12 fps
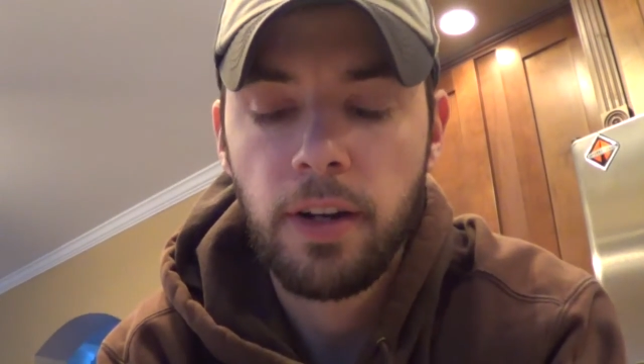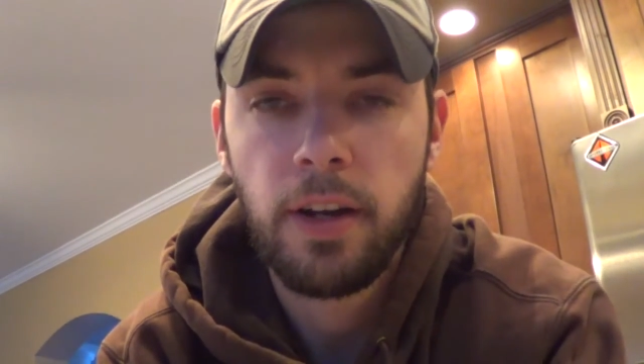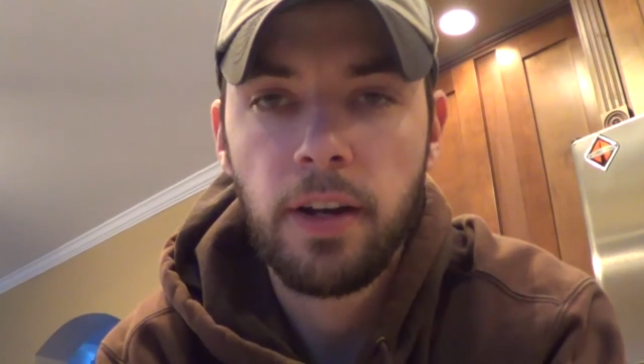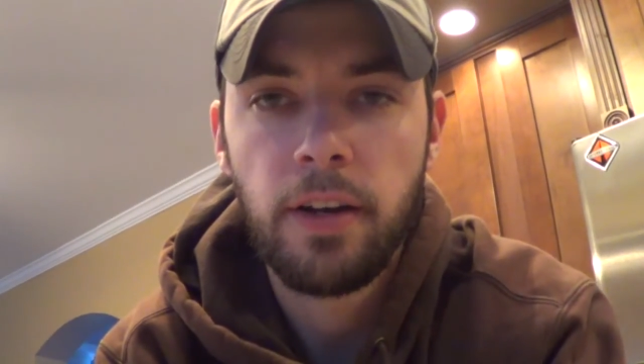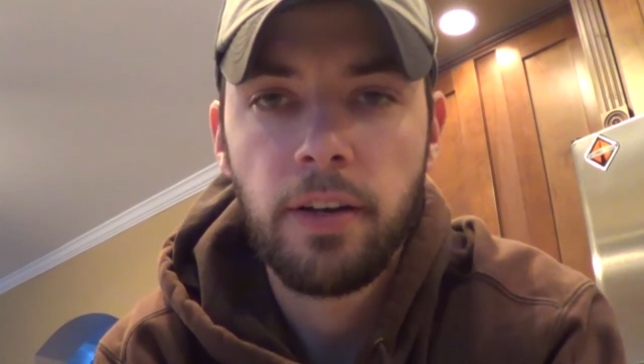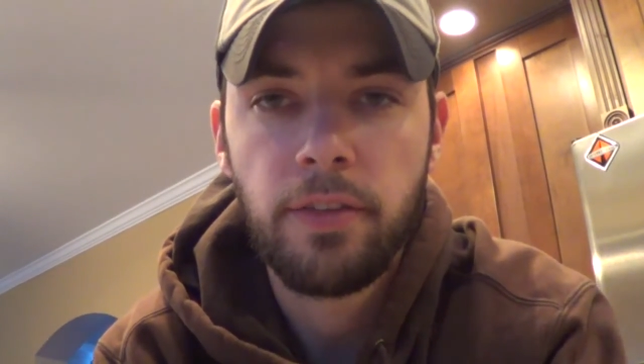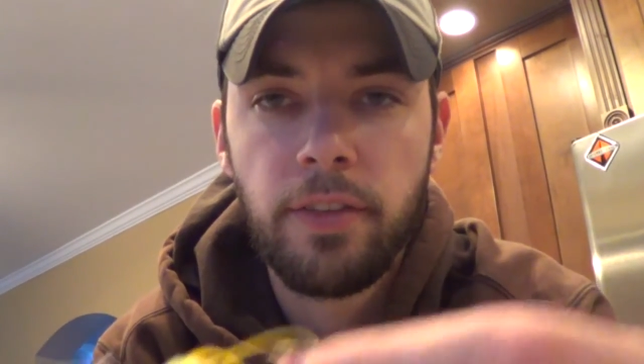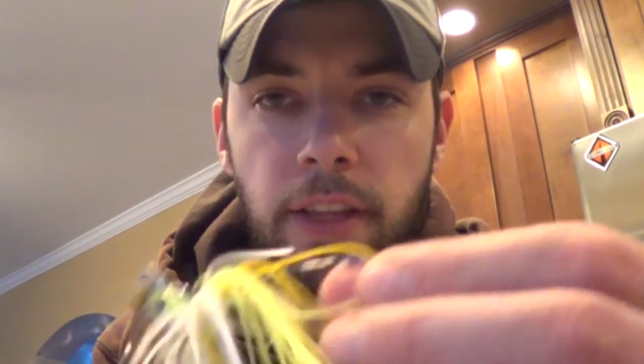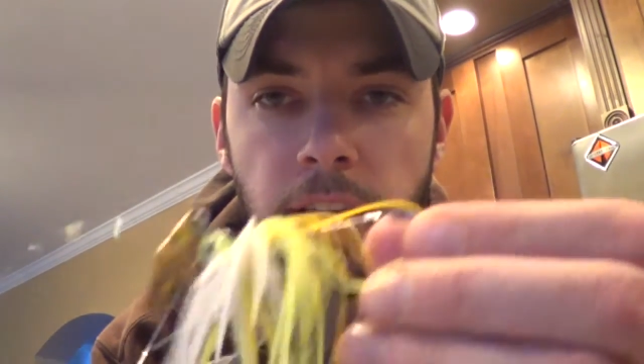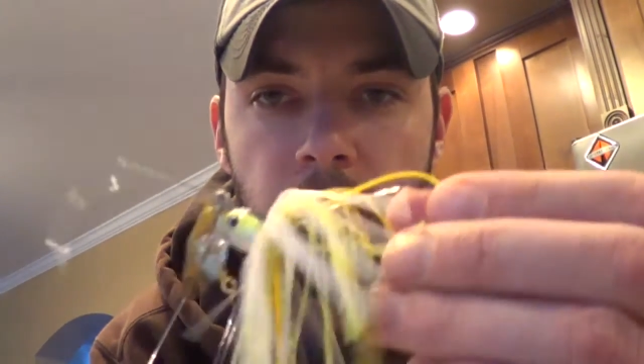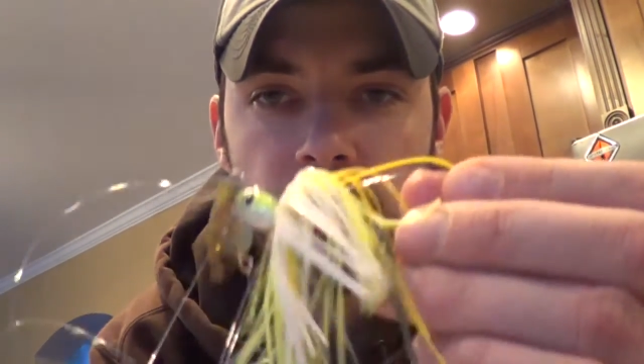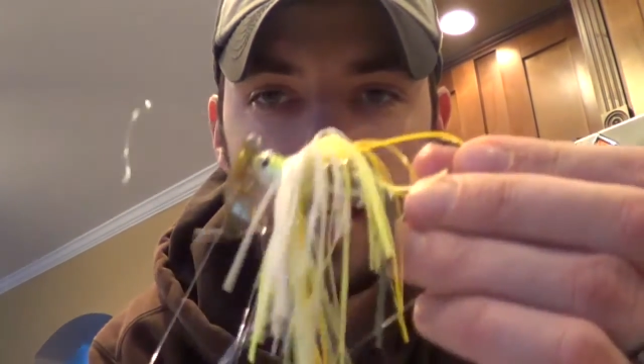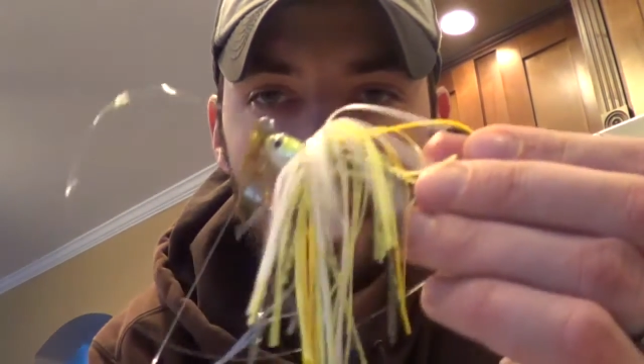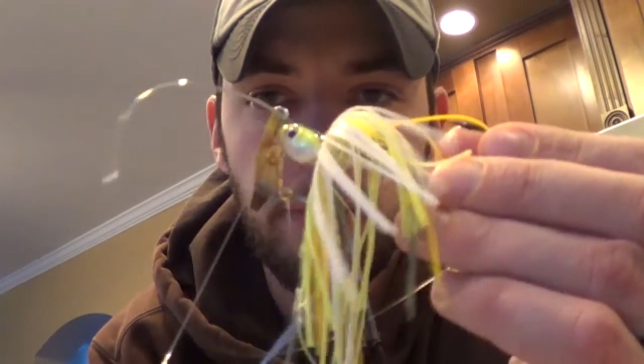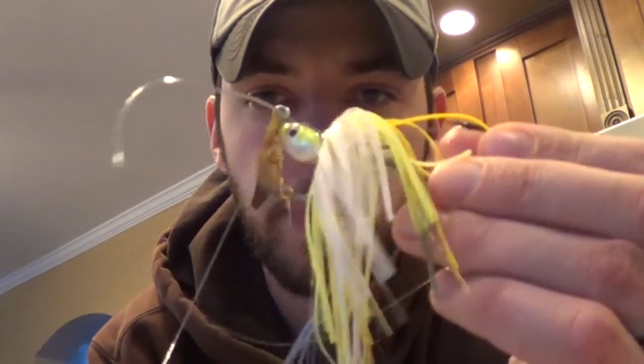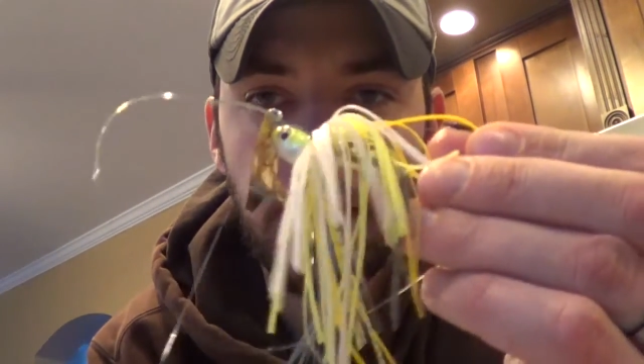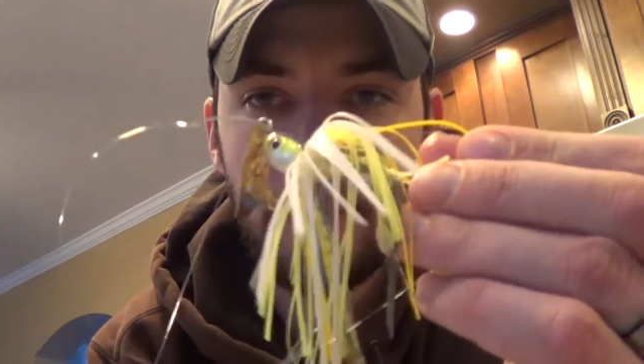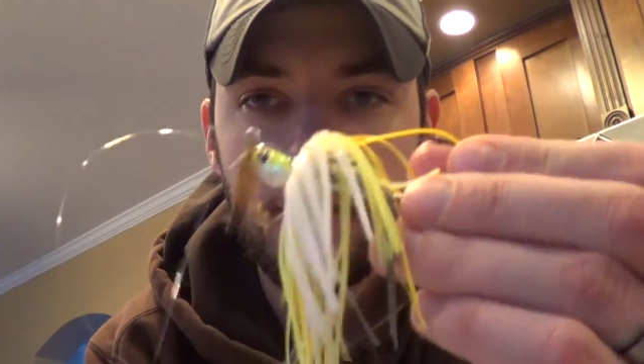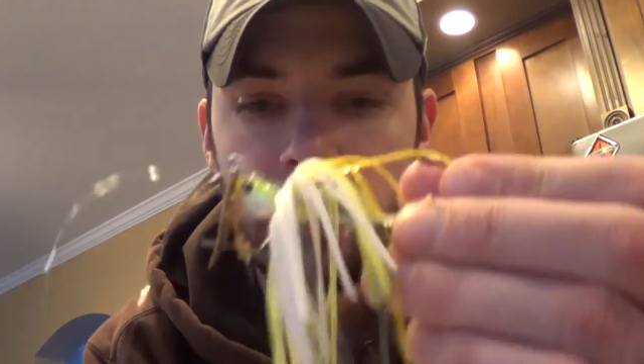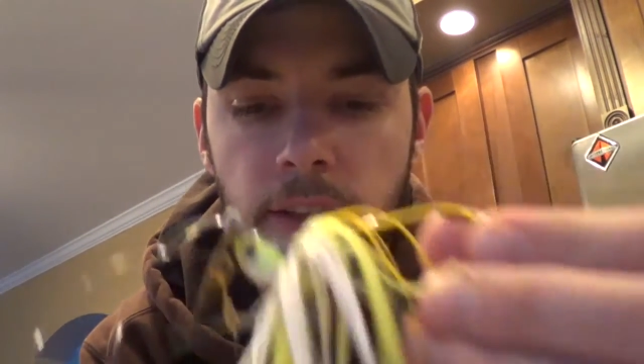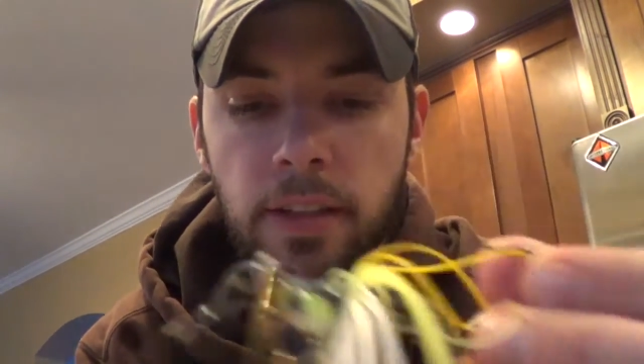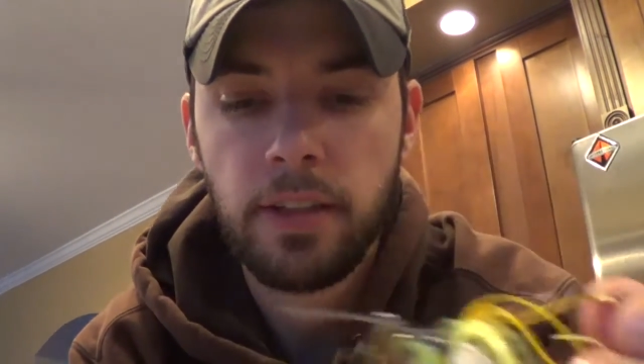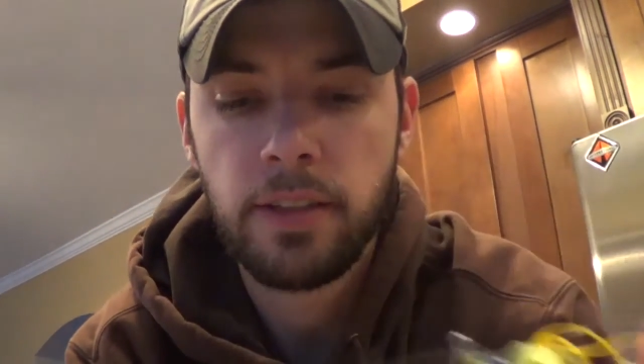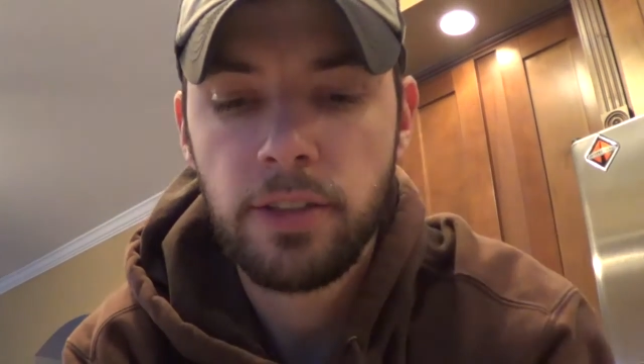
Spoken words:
of the chatterbaits, the